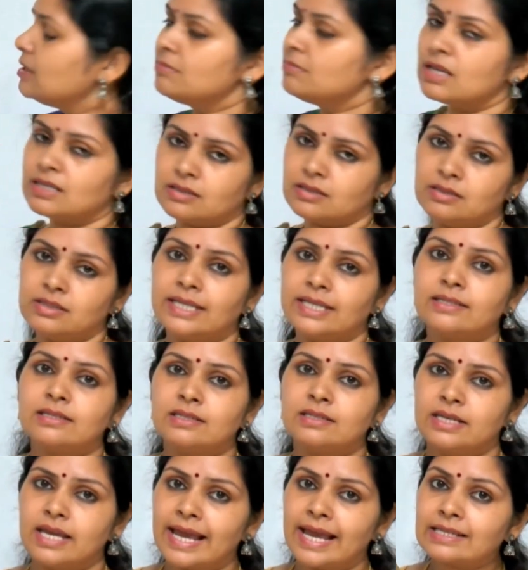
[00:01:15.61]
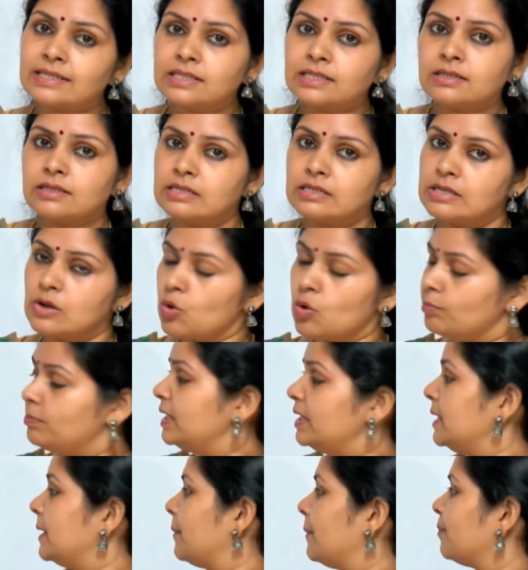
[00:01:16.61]
muscle, that is the external
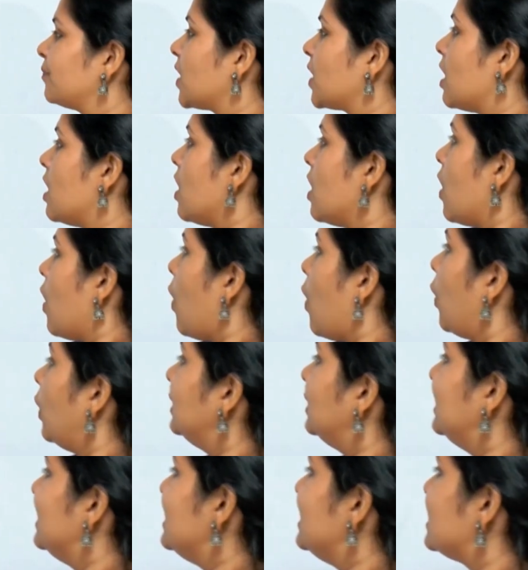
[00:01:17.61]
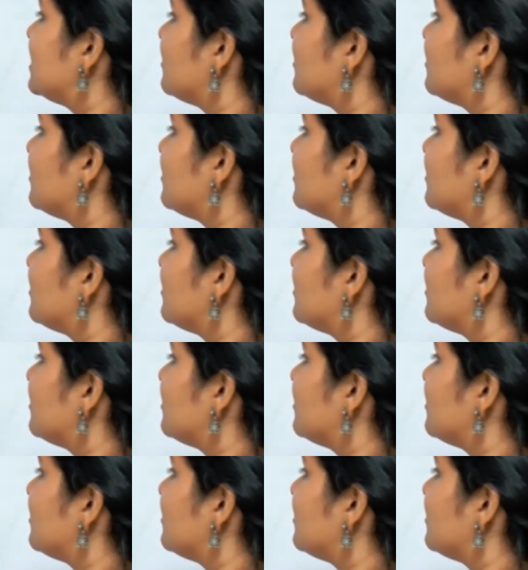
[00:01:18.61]
oblique. All these